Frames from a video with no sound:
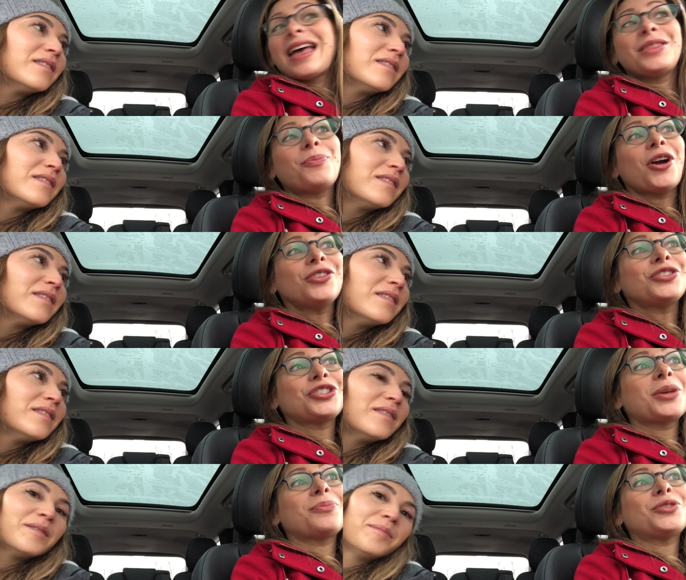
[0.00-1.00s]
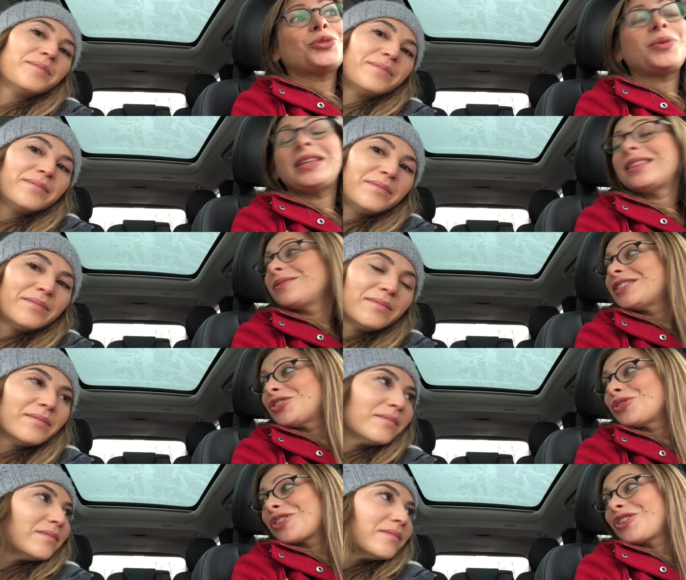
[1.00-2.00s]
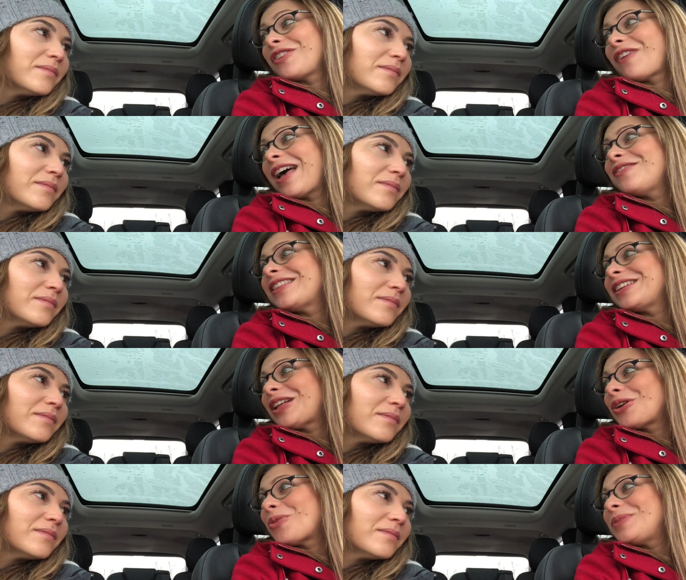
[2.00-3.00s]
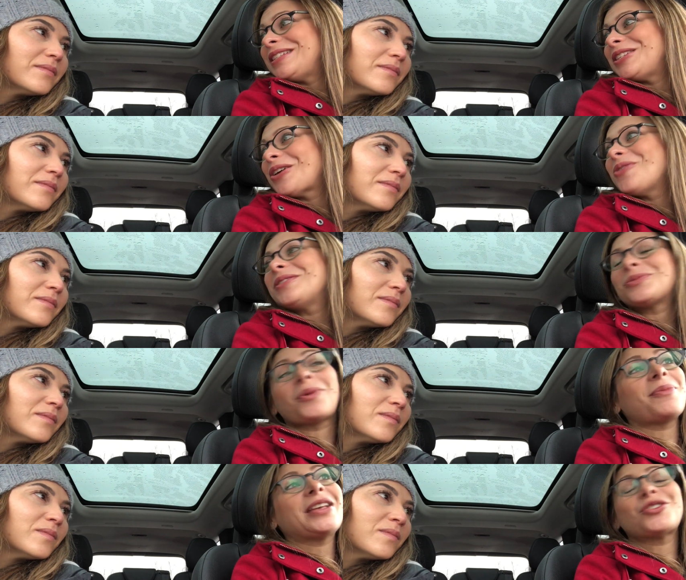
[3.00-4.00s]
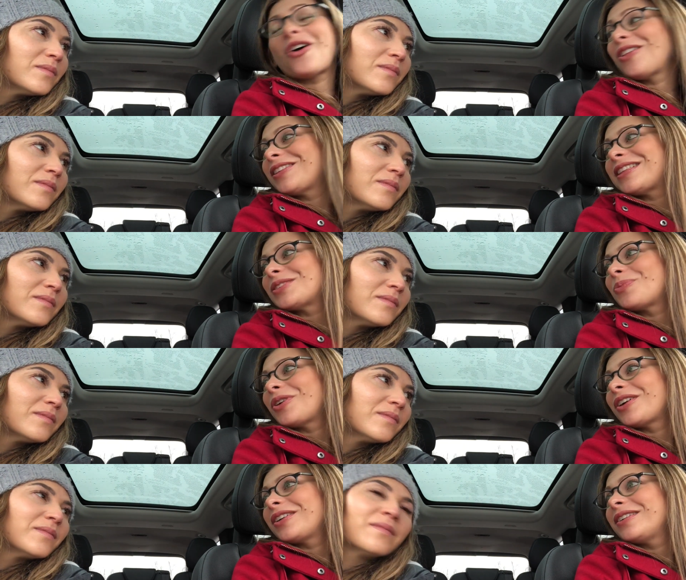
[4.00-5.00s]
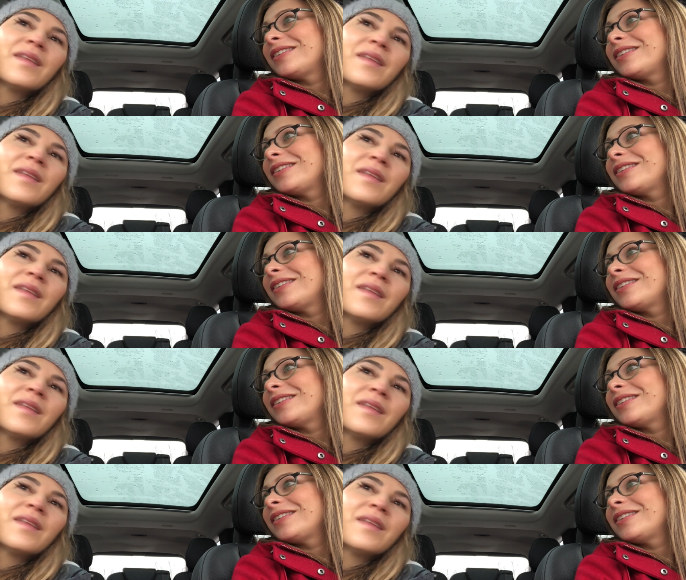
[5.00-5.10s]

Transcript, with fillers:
Speaker 1: And the partnership between District 35 and the Glencoe PTO is what makes all of this work.